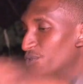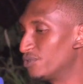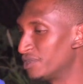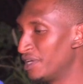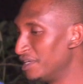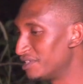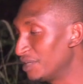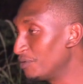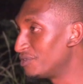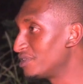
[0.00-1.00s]
because
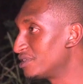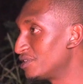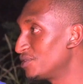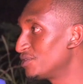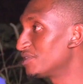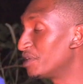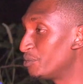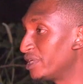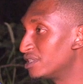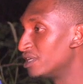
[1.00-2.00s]
some of these decisions are
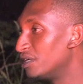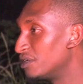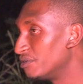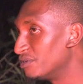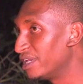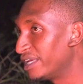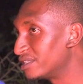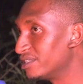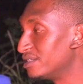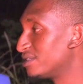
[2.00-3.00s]
made
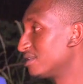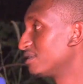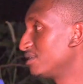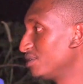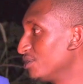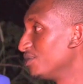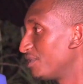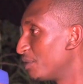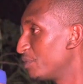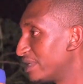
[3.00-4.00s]
like this. You know,
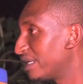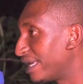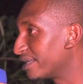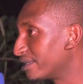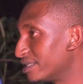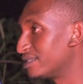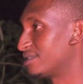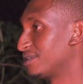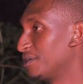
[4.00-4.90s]
they're made like this.